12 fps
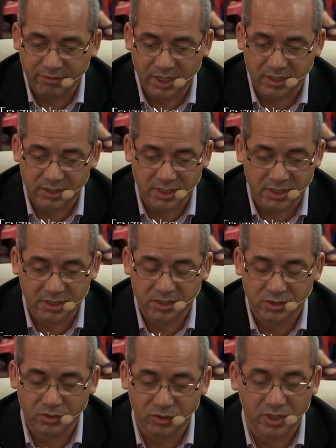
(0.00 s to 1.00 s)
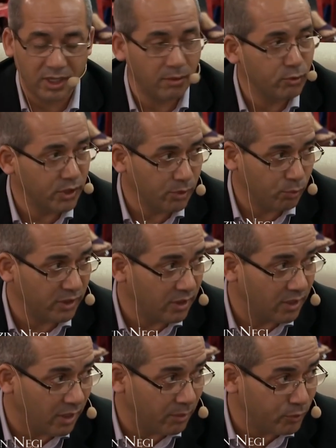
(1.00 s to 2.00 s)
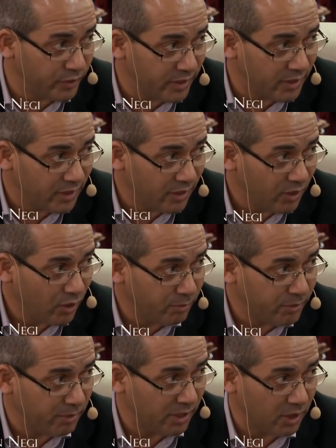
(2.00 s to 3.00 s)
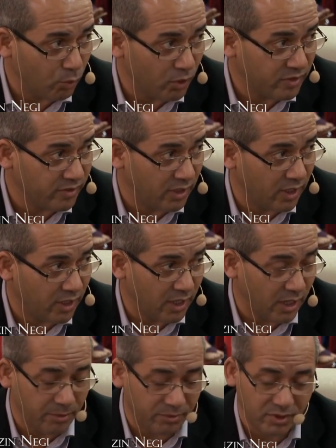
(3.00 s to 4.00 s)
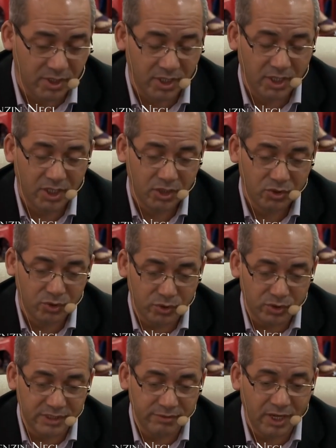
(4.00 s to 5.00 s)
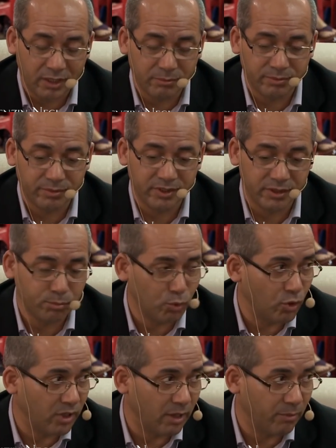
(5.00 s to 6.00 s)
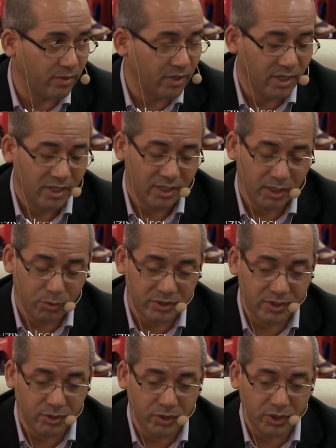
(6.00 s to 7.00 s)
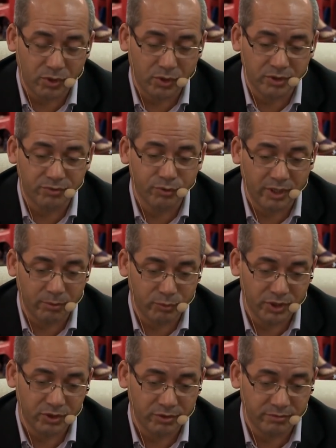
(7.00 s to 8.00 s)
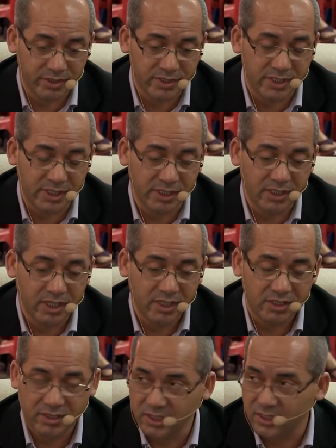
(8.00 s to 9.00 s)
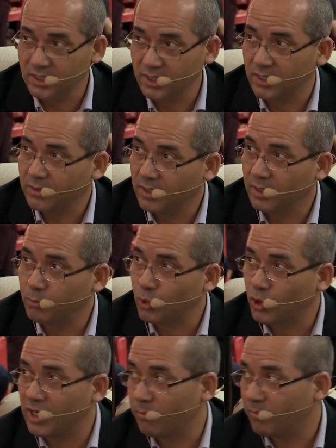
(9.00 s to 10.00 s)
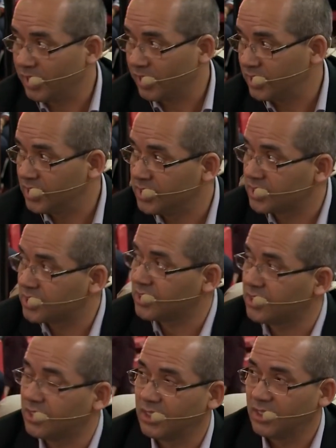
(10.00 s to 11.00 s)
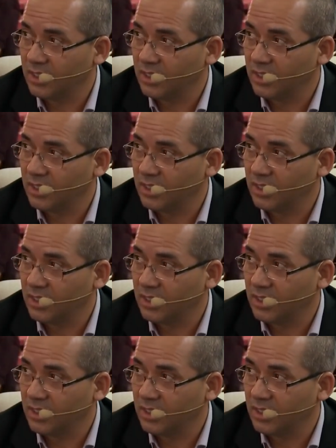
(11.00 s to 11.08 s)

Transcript: invited us to collaborate with the Library of Tibetan Works and Archives to develop this program, that was a great honor for Emory University. Certainly, a program like this,